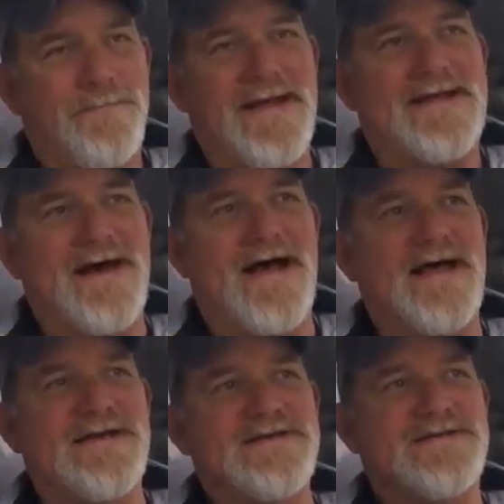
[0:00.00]

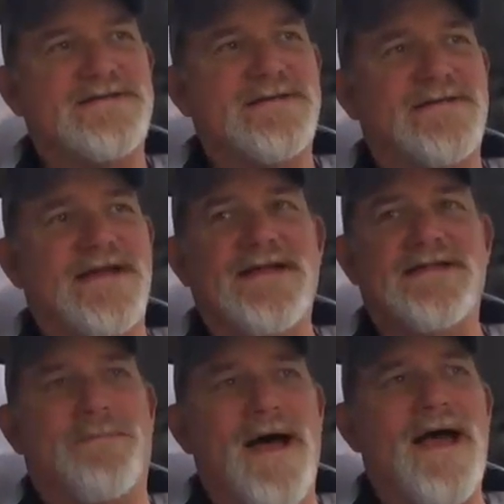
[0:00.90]
because they
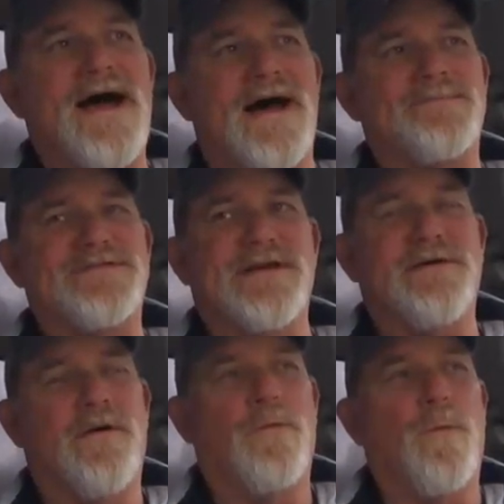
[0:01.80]
did the
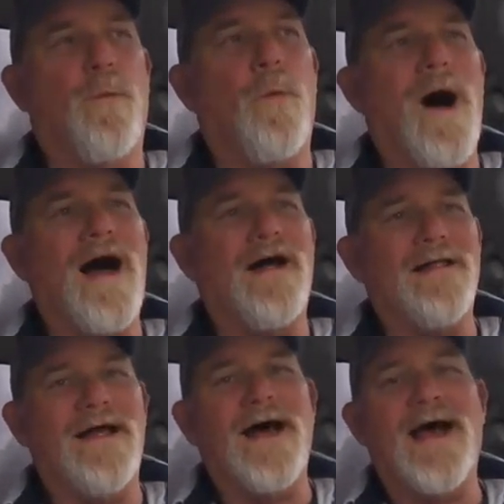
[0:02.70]
biopsy
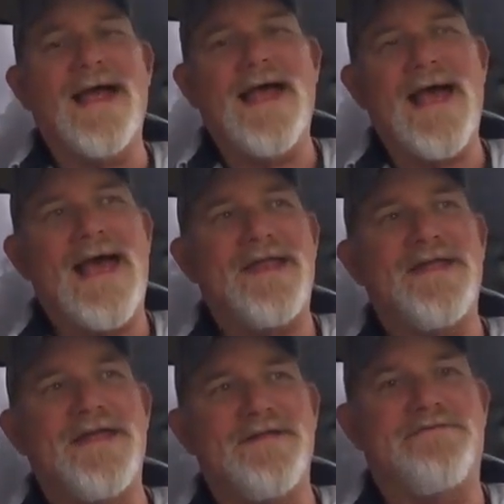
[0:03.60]
while I had
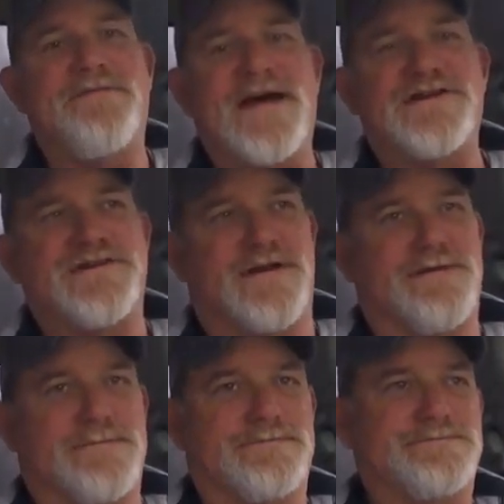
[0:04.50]
an infection.
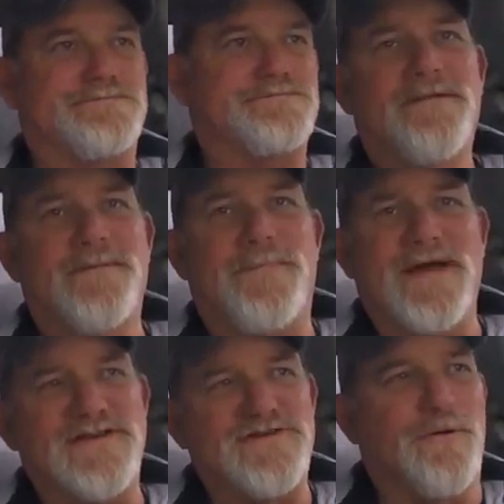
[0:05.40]
The
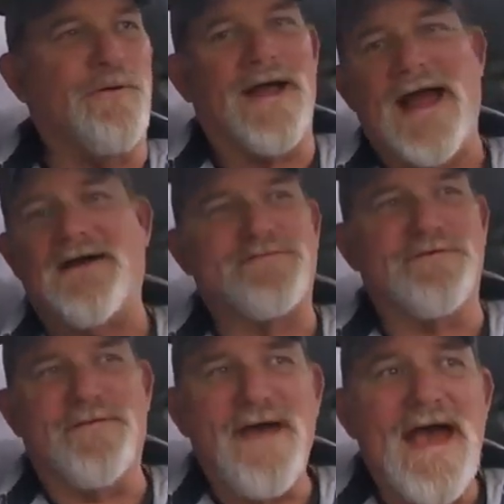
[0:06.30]
big story
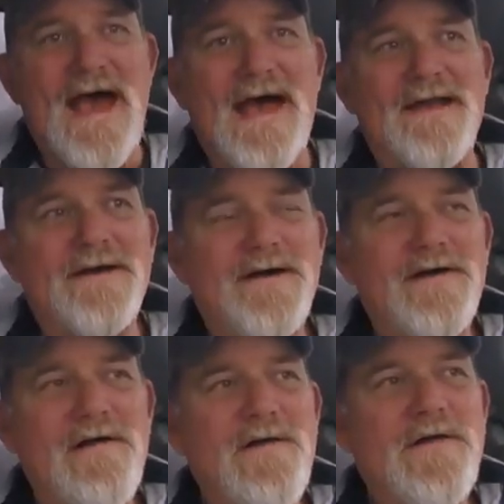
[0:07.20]
after that
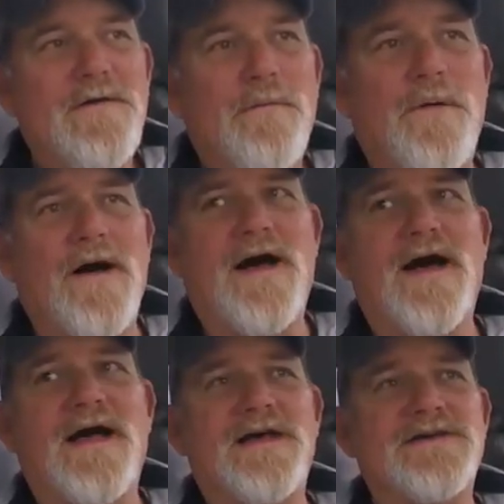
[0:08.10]

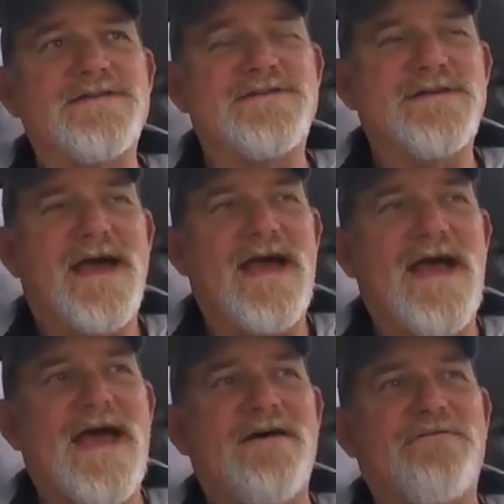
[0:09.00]
was
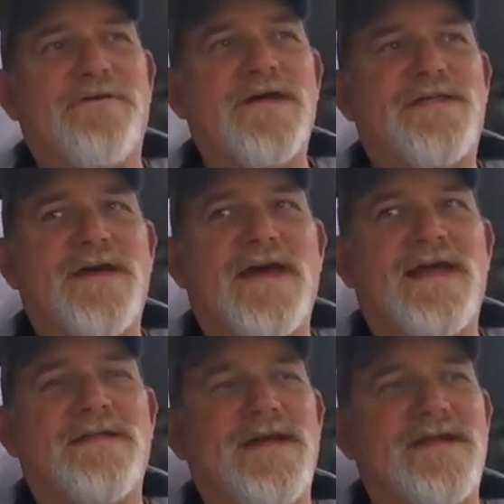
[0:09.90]

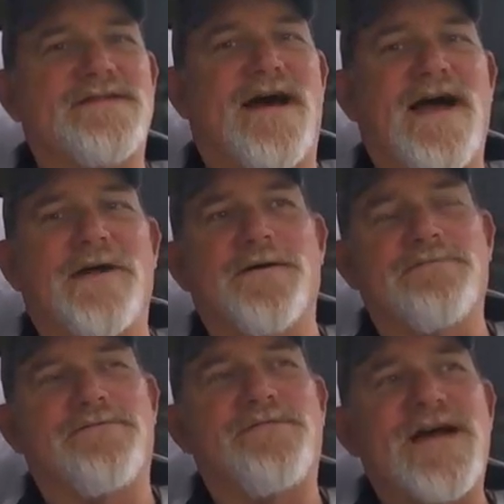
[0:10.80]
everything, the entire
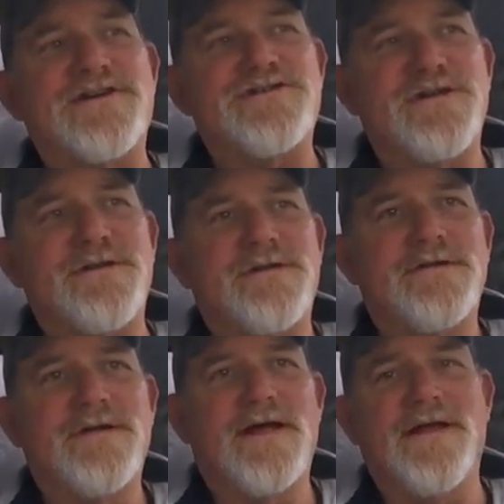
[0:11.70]
infection,
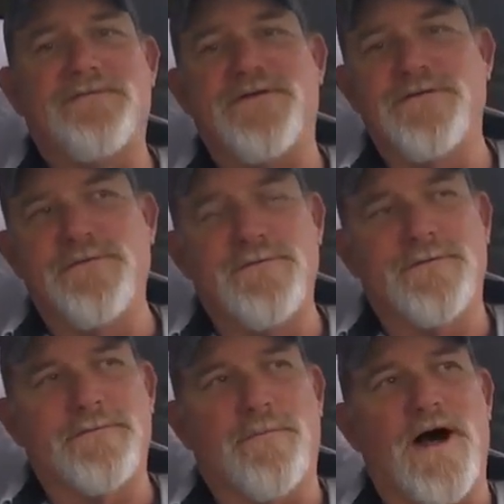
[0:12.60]
and if you
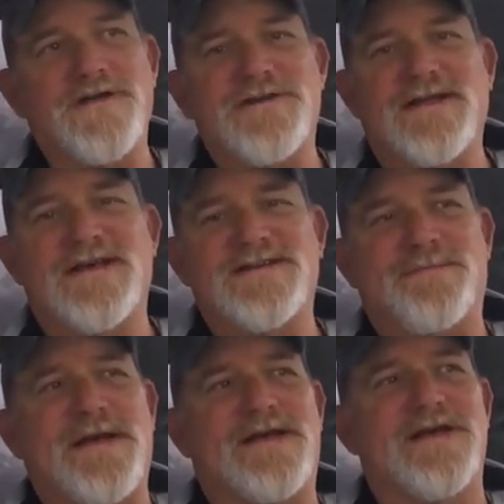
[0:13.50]
were watching this
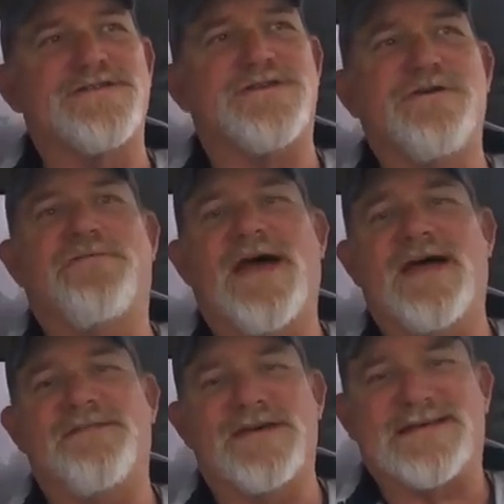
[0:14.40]
because you've
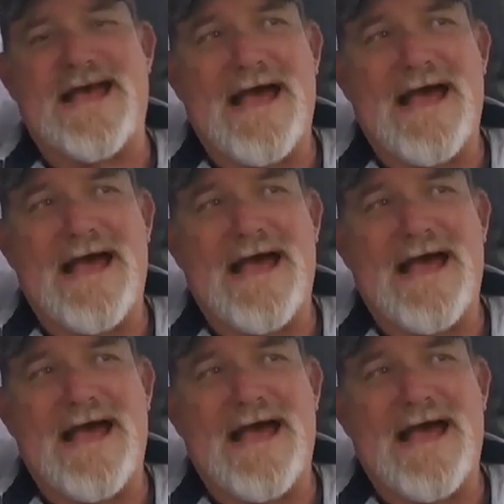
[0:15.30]
had this